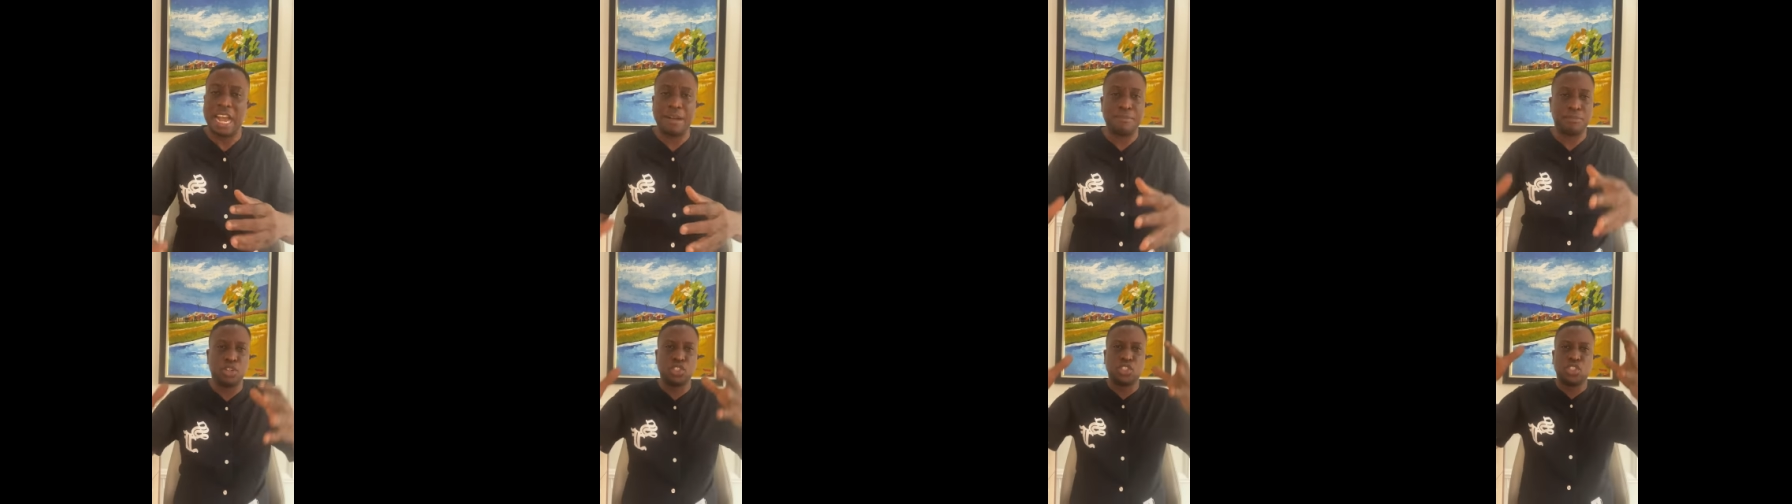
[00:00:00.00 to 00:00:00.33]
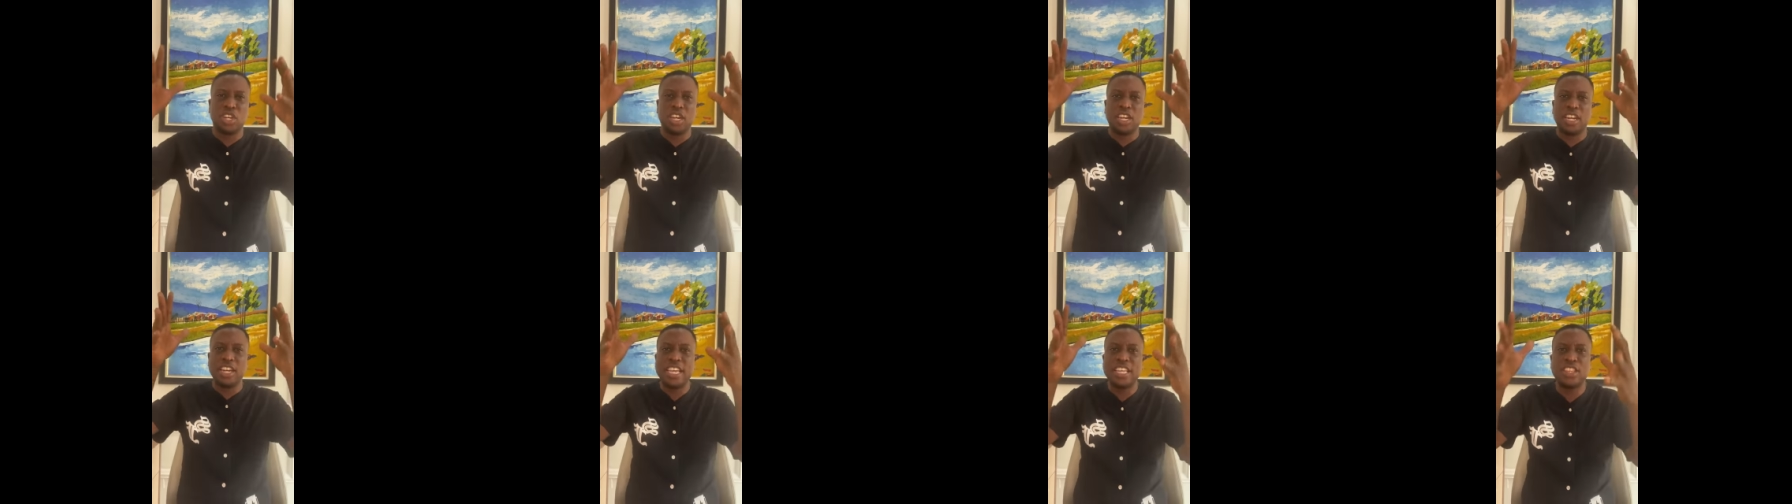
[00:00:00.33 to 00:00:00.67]
I'm
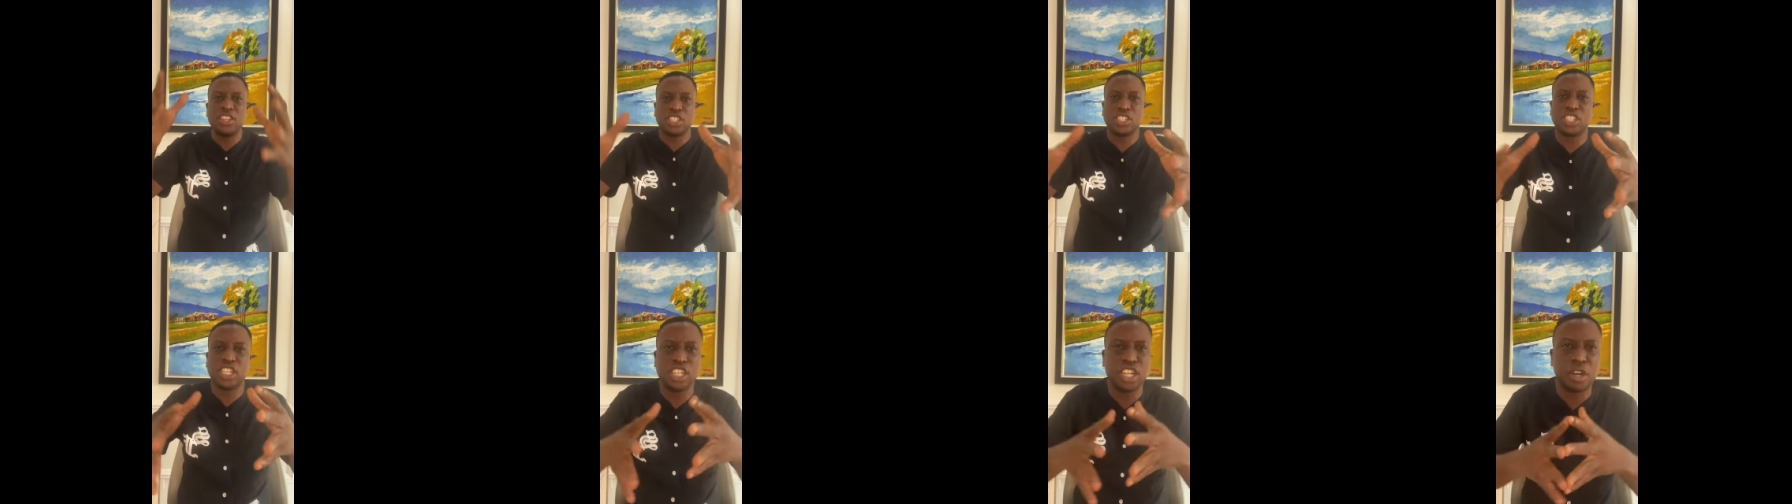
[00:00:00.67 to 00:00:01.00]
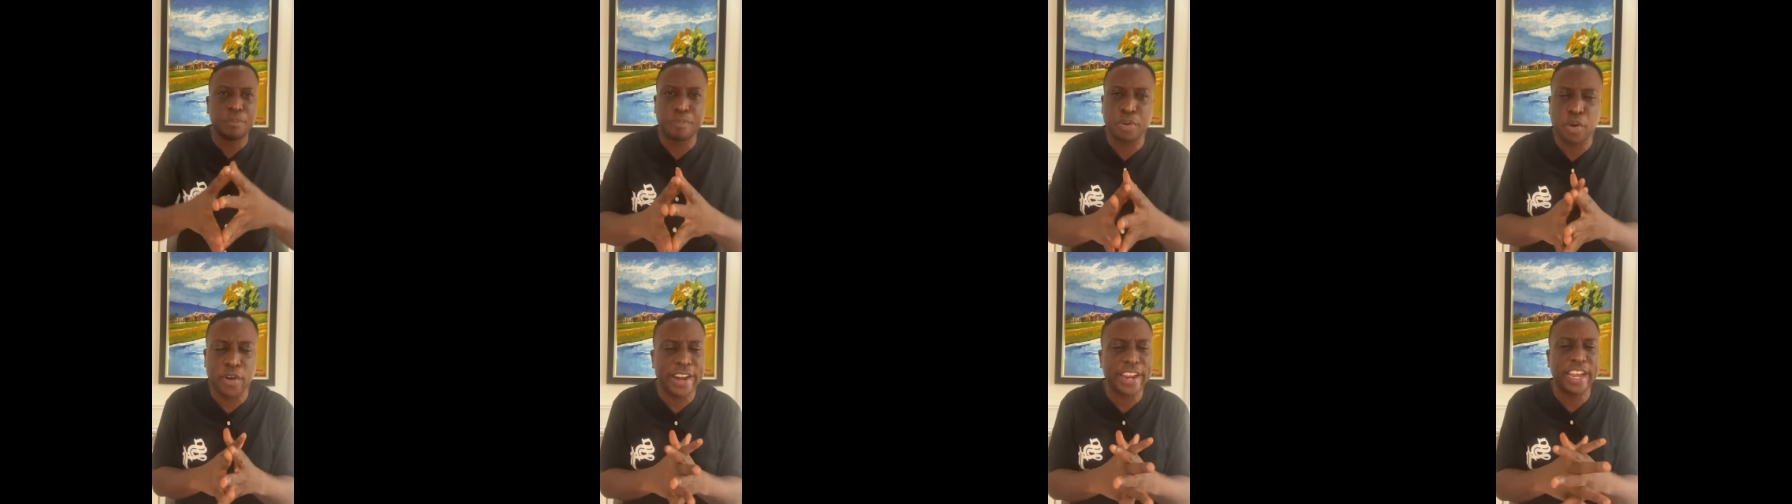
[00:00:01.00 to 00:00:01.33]
going to lead us in
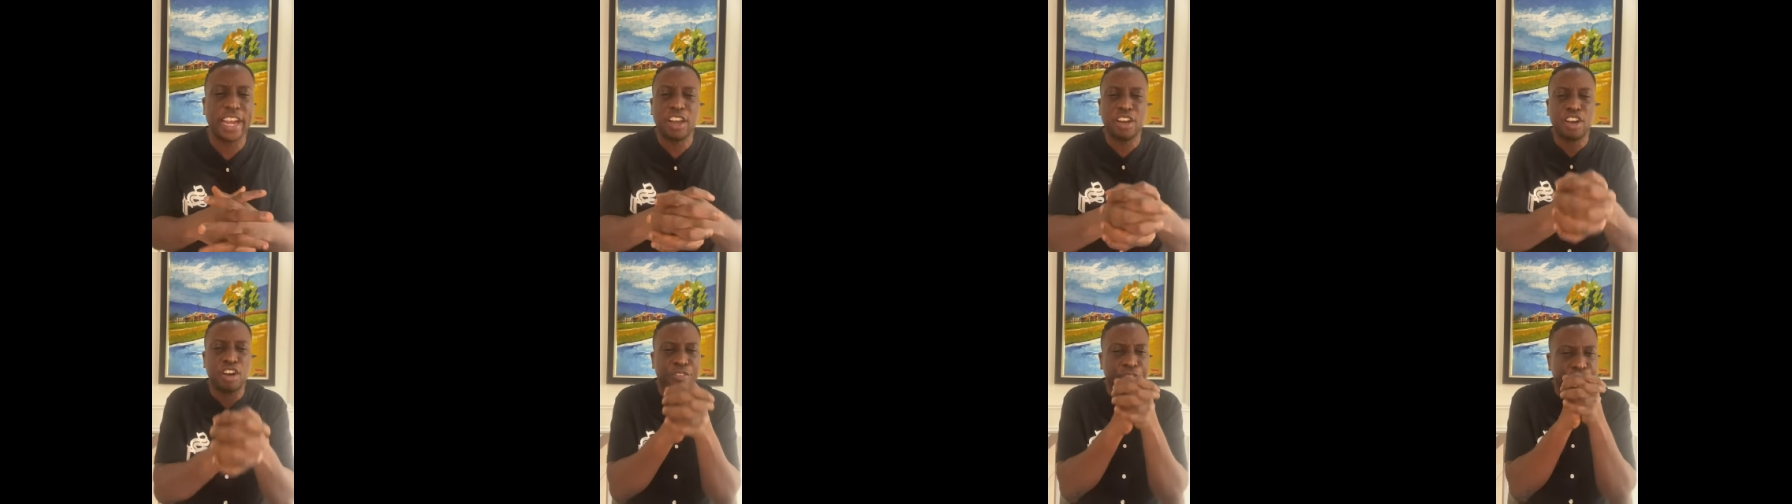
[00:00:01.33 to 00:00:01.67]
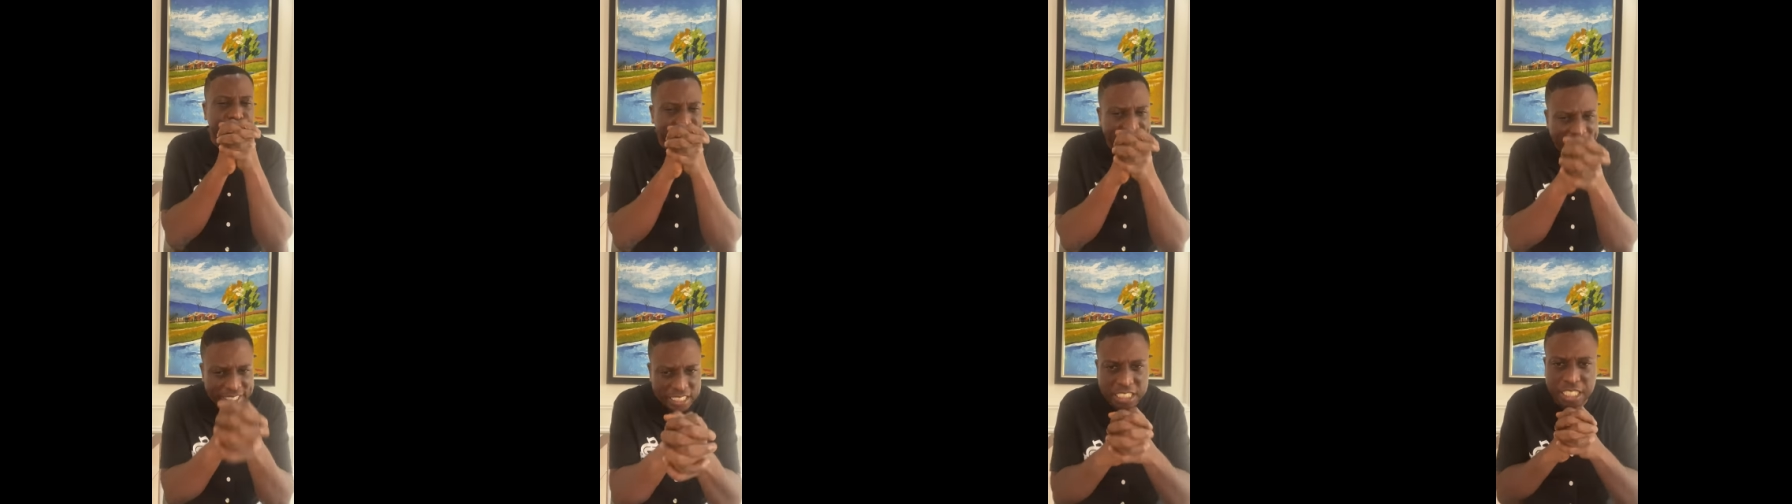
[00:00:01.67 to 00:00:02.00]
a prayer of
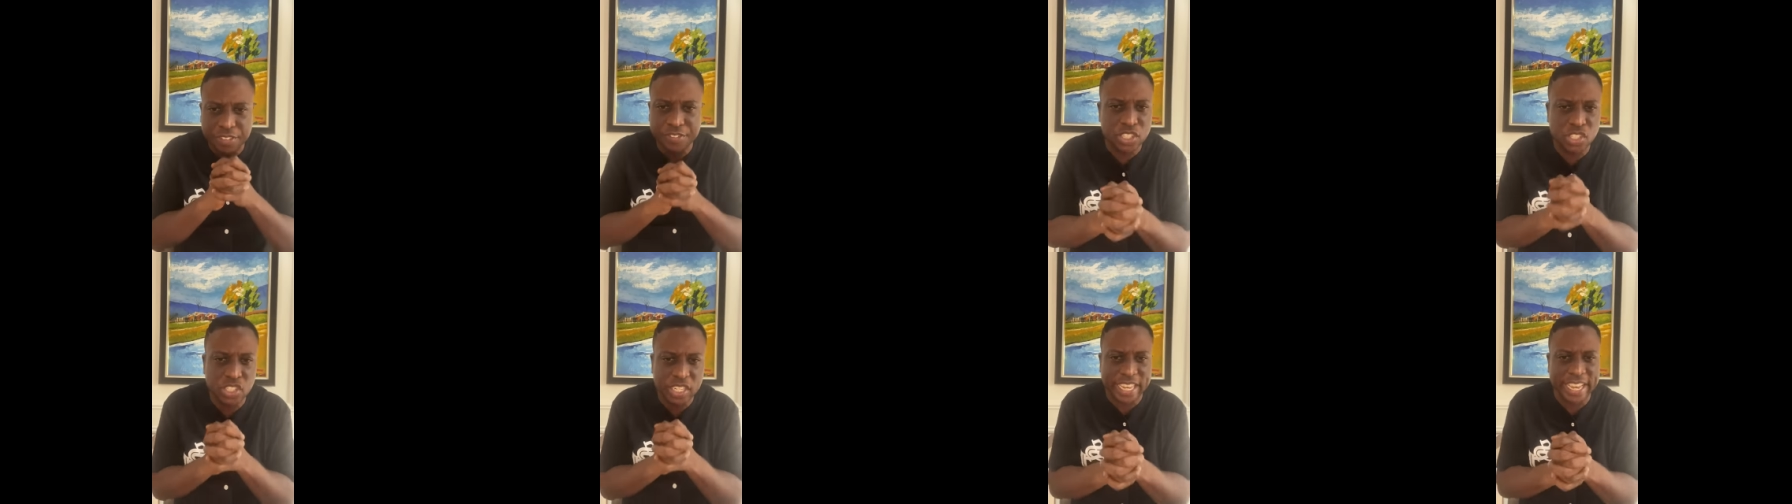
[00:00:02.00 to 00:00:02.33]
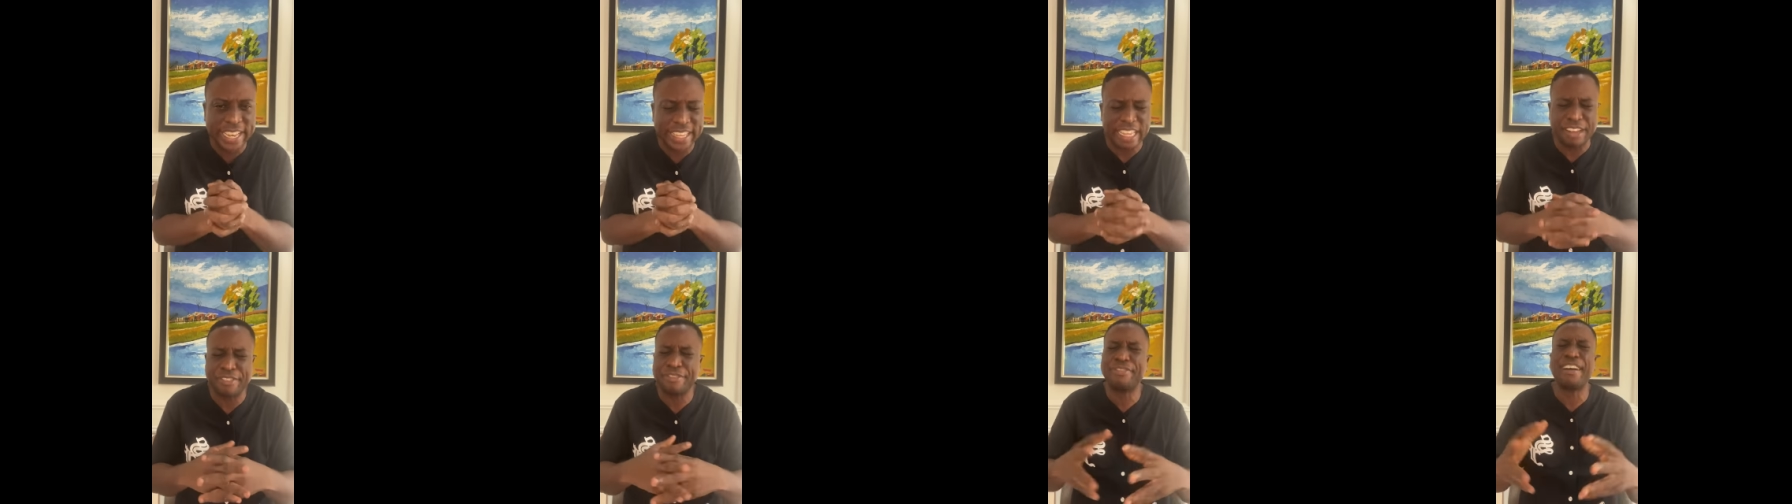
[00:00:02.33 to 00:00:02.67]
thanksgiving
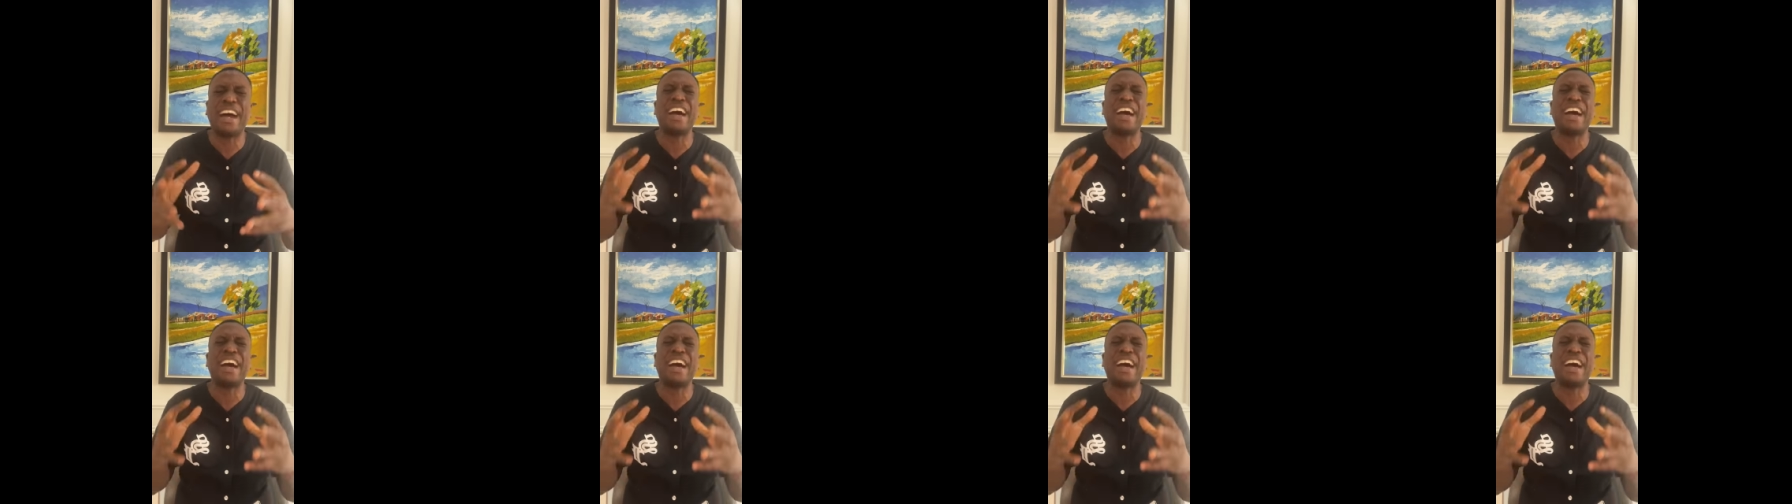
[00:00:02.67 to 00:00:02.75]
together.